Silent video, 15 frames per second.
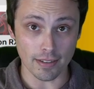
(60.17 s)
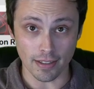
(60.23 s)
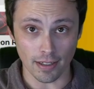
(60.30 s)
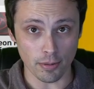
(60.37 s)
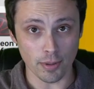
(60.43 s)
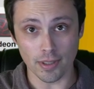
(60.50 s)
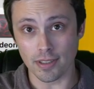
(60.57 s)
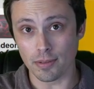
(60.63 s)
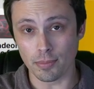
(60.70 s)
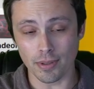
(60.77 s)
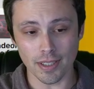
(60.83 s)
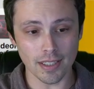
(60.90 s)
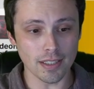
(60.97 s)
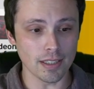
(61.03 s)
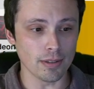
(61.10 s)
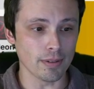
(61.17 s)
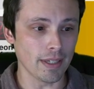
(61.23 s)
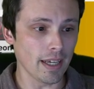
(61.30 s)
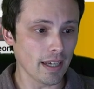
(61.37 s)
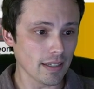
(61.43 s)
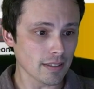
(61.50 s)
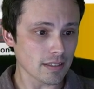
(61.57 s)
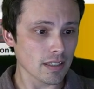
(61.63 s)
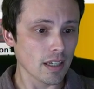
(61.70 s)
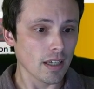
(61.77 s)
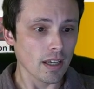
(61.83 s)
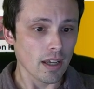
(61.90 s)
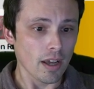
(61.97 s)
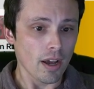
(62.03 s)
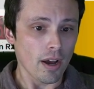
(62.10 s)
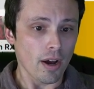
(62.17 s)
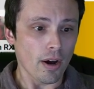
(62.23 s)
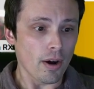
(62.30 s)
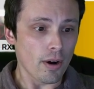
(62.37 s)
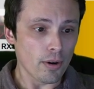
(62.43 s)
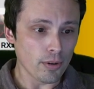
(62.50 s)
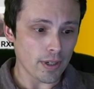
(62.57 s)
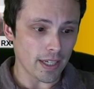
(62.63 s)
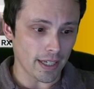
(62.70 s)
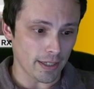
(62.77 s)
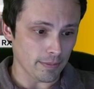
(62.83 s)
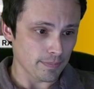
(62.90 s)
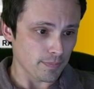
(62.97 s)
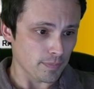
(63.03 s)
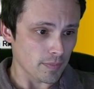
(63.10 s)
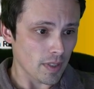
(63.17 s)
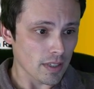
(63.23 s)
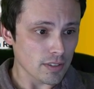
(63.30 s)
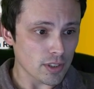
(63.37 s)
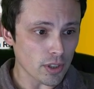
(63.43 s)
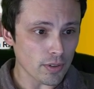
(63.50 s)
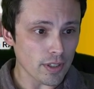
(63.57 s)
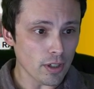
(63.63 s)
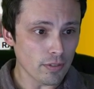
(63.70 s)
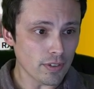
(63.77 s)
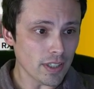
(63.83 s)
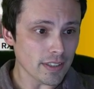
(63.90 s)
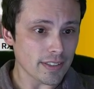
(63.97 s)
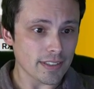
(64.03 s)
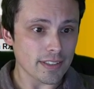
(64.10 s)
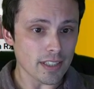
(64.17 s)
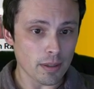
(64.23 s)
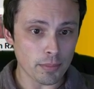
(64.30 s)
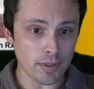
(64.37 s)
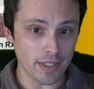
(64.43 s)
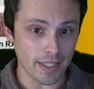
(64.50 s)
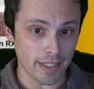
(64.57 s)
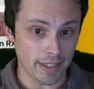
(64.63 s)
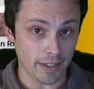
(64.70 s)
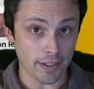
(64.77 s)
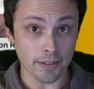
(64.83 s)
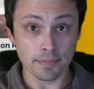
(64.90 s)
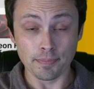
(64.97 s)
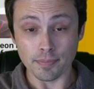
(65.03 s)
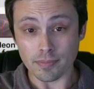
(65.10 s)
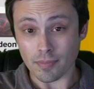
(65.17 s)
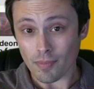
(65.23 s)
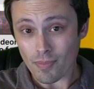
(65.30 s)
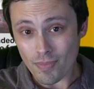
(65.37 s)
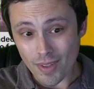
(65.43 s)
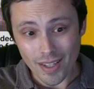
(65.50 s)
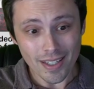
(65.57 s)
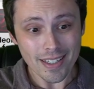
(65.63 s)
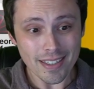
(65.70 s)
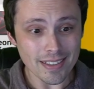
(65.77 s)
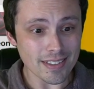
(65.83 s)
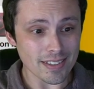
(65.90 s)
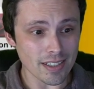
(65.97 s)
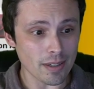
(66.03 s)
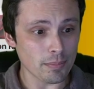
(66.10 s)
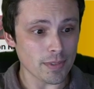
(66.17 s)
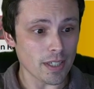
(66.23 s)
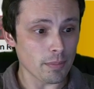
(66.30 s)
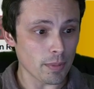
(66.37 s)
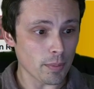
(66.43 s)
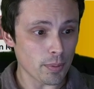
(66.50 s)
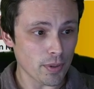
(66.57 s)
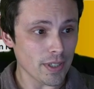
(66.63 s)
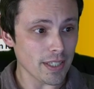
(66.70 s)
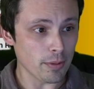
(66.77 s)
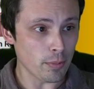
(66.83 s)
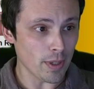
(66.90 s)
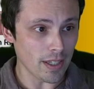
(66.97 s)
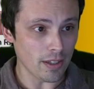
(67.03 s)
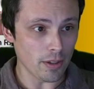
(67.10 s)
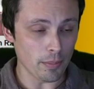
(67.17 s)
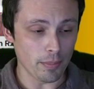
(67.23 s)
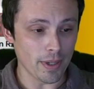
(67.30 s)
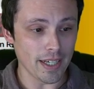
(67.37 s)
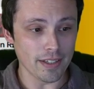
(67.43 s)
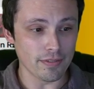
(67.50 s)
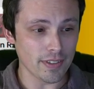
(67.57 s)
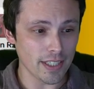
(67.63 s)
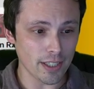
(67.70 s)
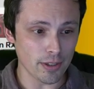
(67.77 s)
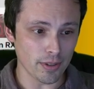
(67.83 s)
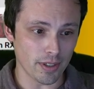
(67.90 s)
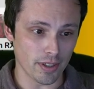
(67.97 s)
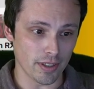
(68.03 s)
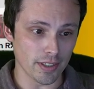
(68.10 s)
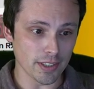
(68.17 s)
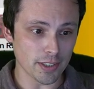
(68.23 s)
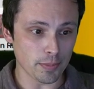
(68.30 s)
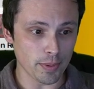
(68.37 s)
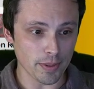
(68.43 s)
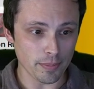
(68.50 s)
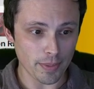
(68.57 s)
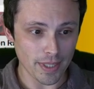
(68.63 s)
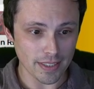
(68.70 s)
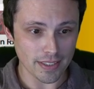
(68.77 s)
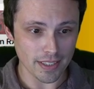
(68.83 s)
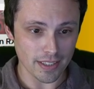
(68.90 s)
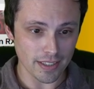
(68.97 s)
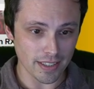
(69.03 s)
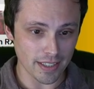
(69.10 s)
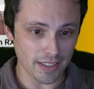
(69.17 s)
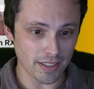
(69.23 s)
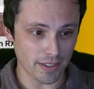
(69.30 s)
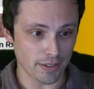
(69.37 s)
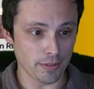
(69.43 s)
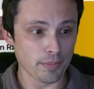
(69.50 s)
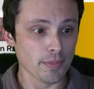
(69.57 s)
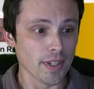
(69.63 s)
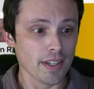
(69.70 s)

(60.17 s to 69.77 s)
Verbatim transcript: that I wanted to bring to you guys. Okay, so the overall summary here is summed up pretty well by video cards, but basically, you know,